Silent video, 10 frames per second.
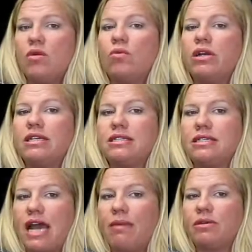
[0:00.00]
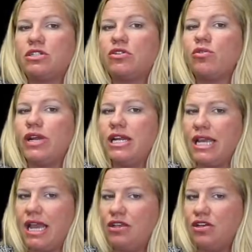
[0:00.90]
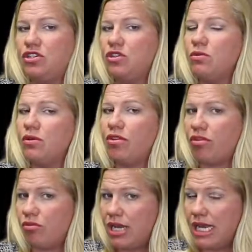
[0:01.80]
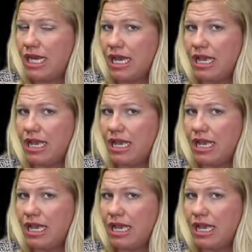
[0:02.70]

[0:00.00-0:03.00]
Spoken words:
would establish Green Canyon 203